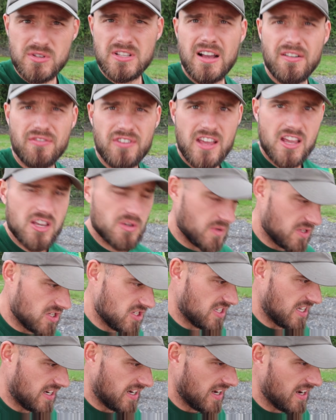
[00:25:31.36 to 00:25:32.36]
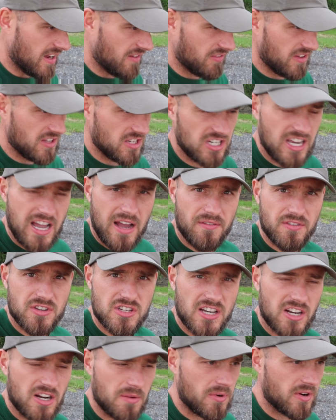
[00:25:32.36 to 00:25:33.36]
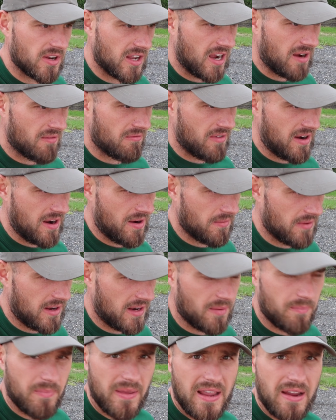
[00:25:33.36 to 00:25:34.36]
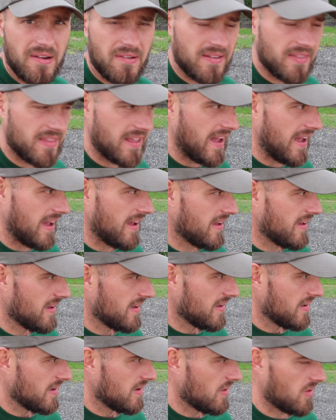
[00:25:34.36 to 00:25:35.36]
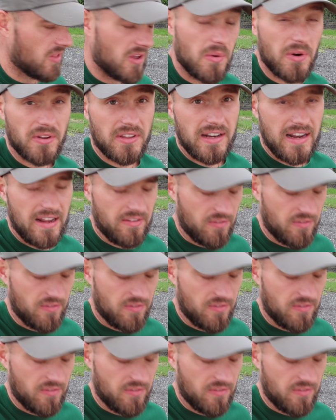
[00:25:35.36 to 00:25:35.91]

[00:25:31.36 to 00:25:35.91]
was lovely because we just had a lovely chat with a gentleman, come round, had a beer in that. Although I didn't